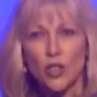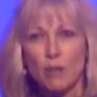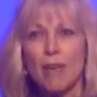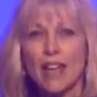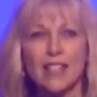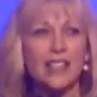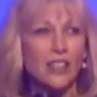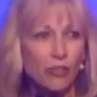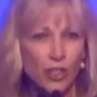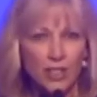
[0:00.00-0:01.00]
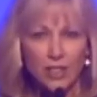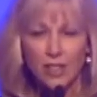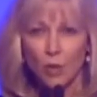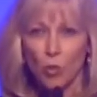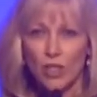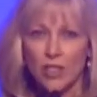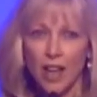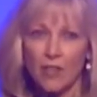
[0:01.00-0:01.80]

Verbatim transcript: make a difference in someone's life,